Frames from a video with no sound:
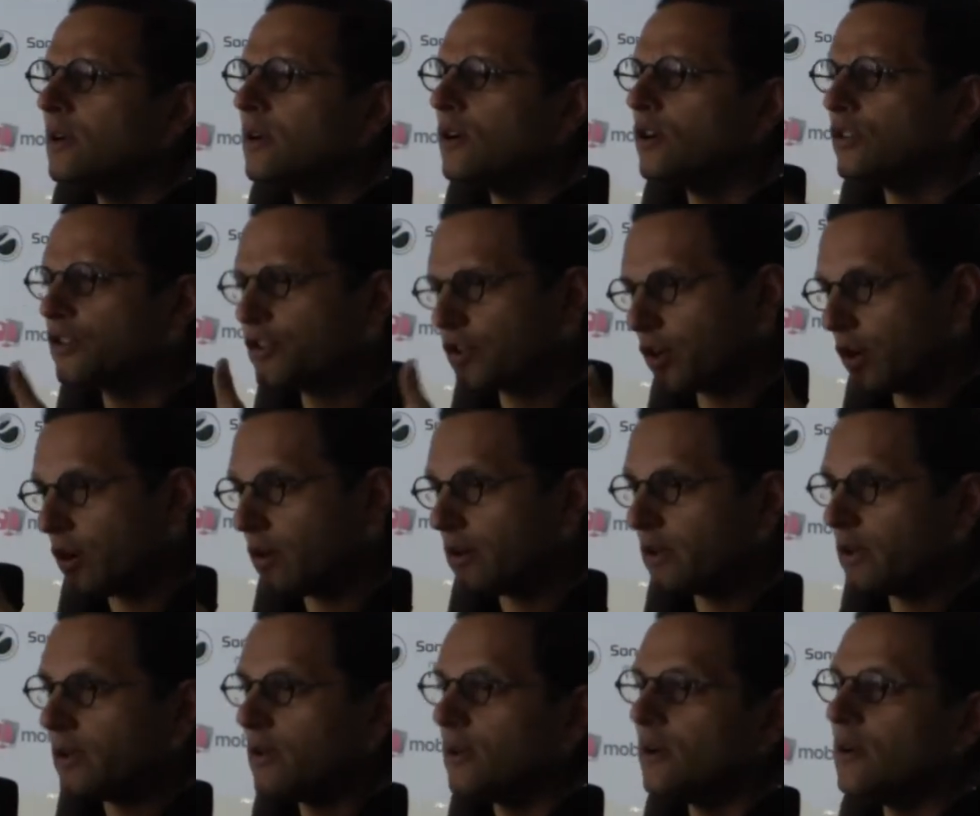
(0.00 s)
a
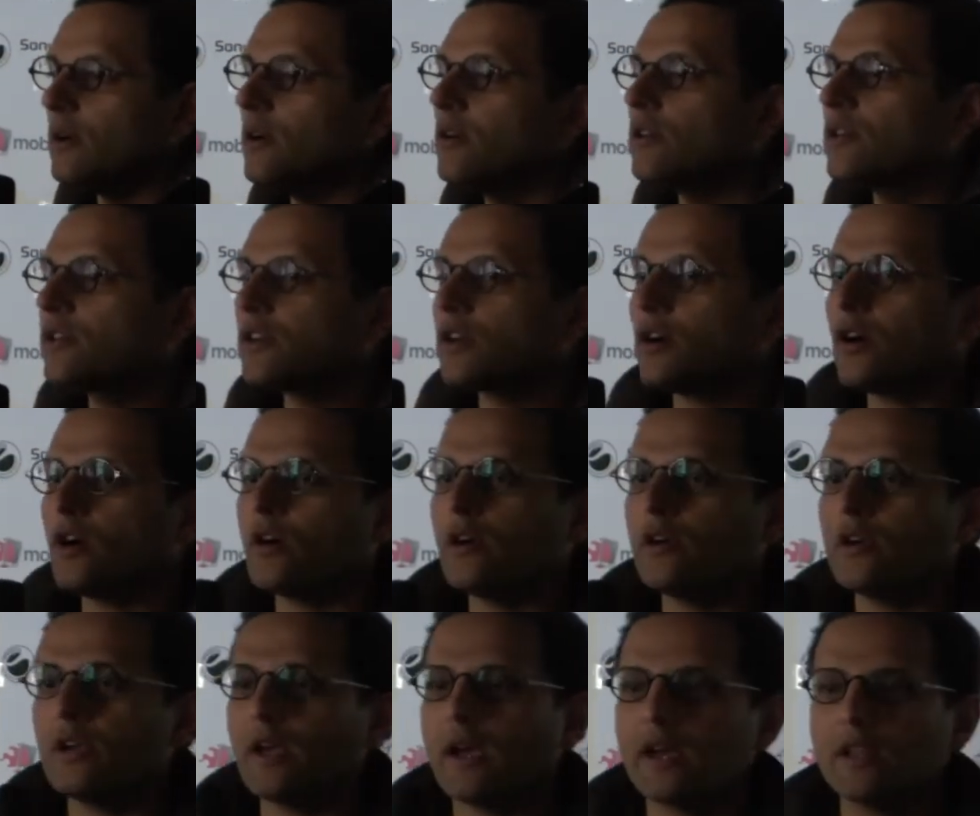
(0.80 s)

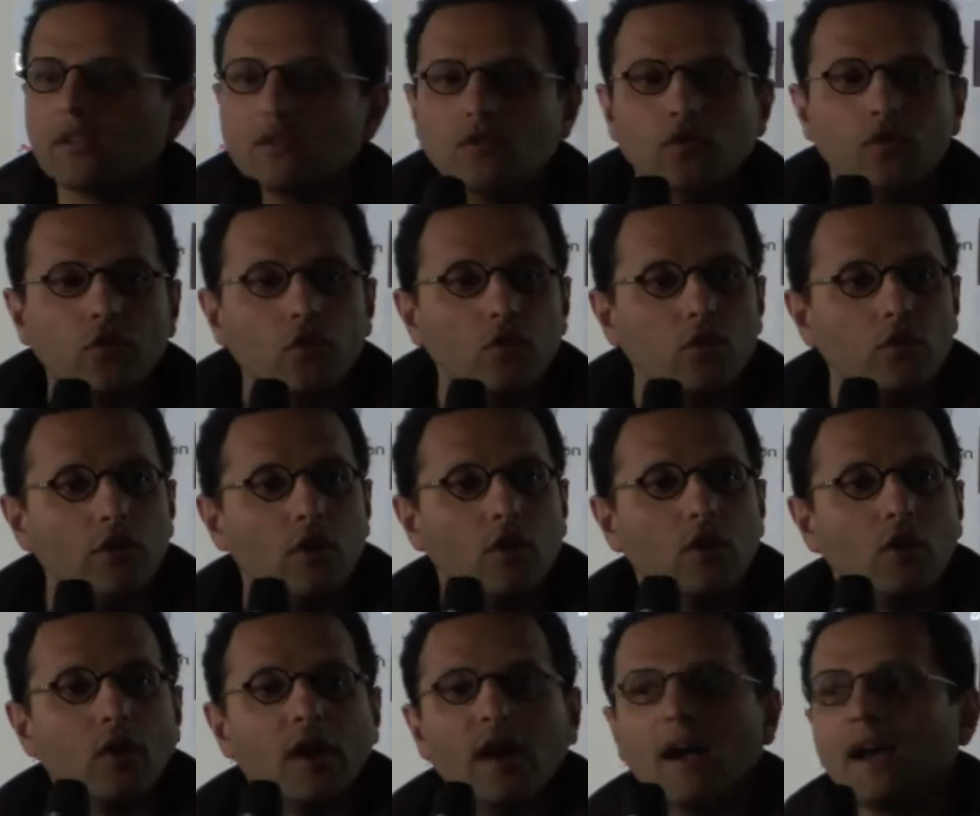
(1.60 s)
toy, and through
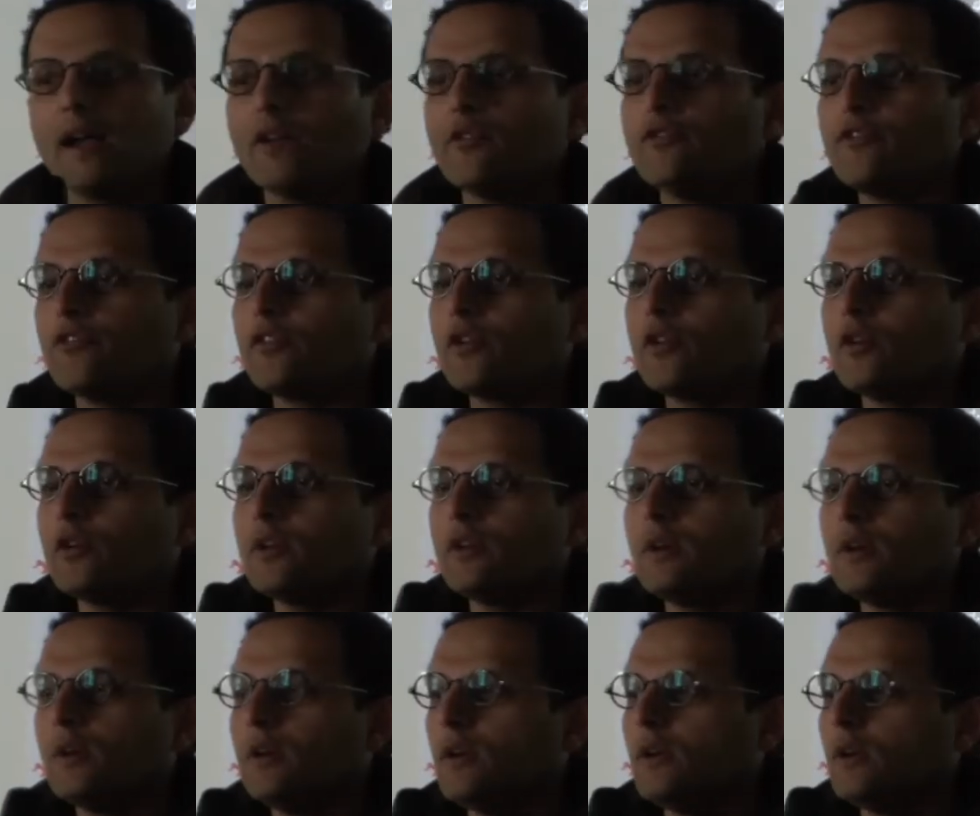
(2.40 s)
your
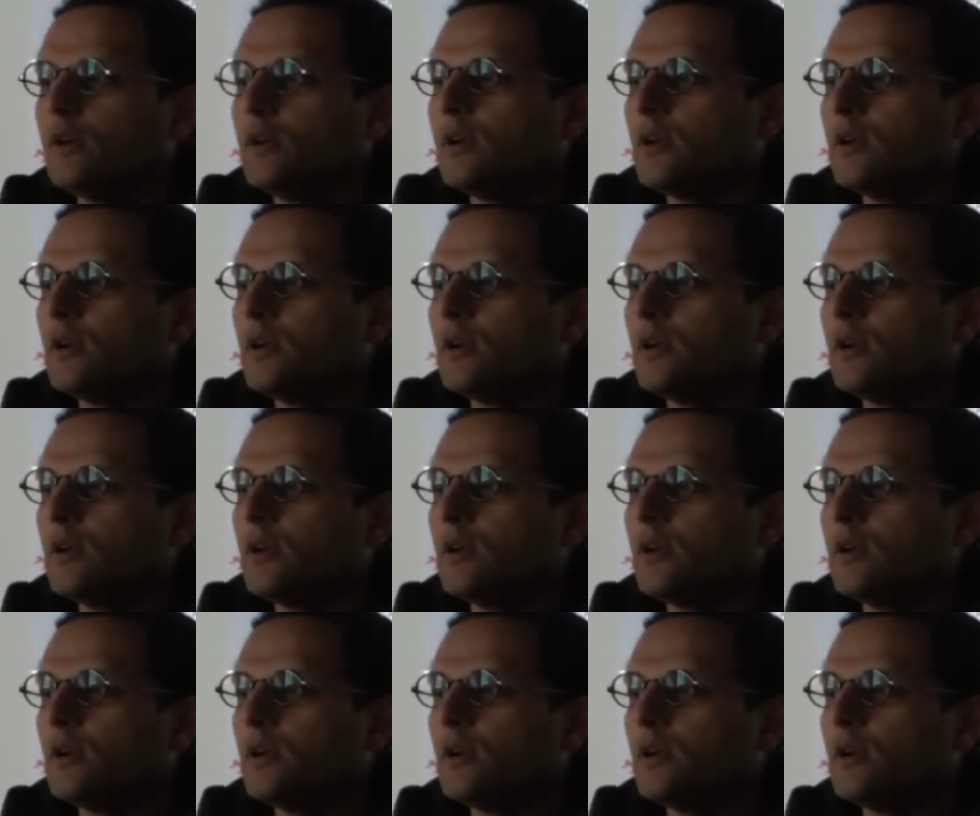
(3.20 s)
iPhone,